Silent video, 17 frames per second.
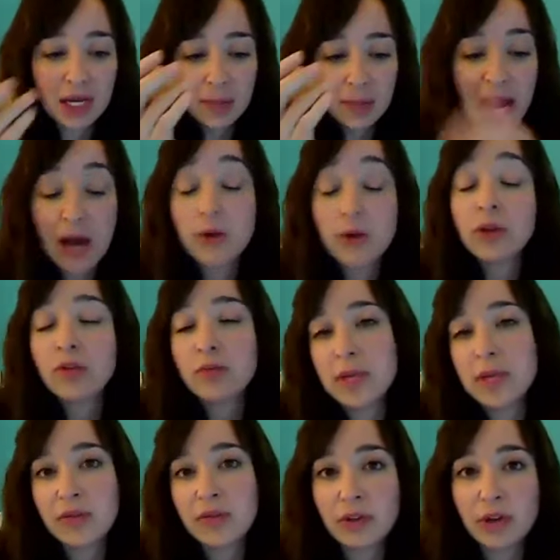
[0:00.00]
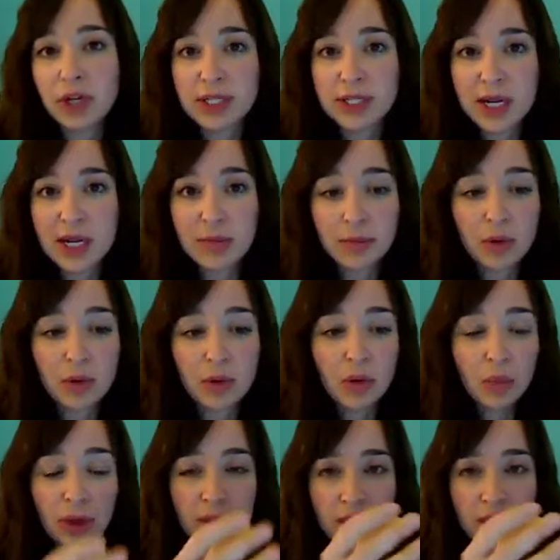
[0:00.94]
buying a pound of meat, for
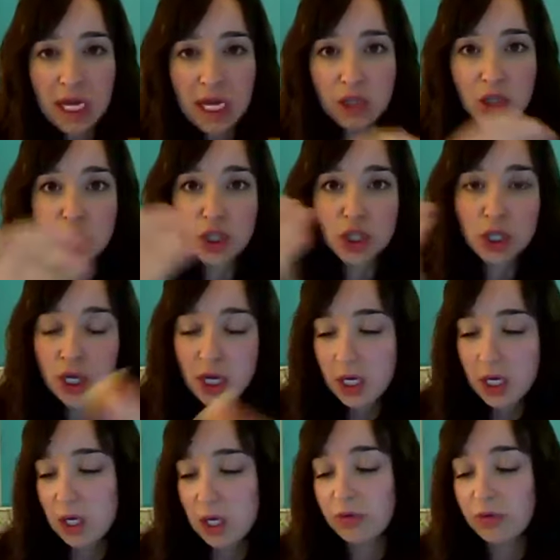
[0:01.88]
example, with each,